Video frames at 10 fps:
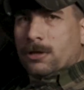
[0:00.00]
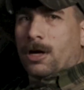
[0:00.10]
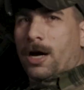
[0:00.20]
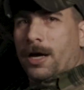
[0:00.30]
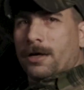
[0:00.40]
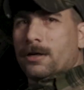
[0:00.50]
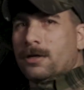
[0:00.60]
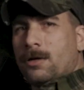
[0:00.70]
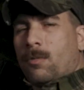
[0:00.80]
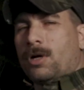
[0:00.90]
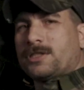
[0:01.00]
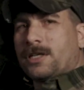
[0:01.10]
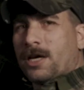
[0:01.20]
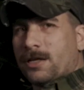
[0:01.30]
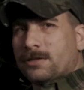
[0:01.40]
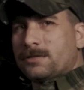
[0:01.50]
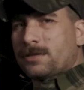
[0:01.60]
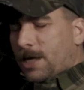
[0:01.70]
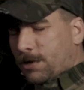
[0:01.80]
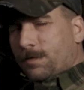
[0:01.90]
Alright, once again,
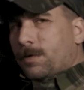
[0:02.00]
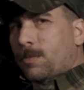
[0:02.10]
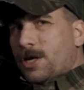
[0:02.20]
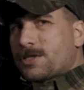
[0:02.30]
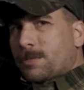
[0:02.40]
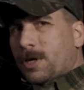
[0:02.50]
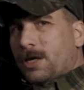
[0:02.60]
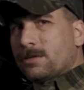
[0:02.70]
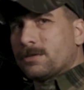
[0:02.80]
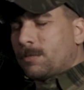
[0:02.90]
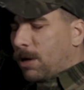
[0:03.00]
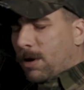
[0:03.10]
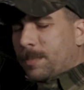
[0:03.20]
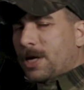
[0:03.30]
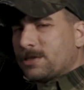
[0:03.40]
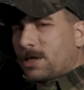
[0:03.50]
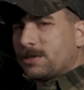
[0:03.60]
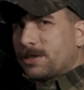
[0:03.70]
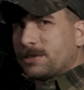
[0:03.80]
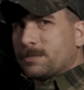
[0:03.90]
thank you for embracing me and my weaponized
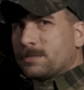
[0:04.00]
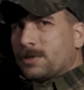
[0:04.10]
autism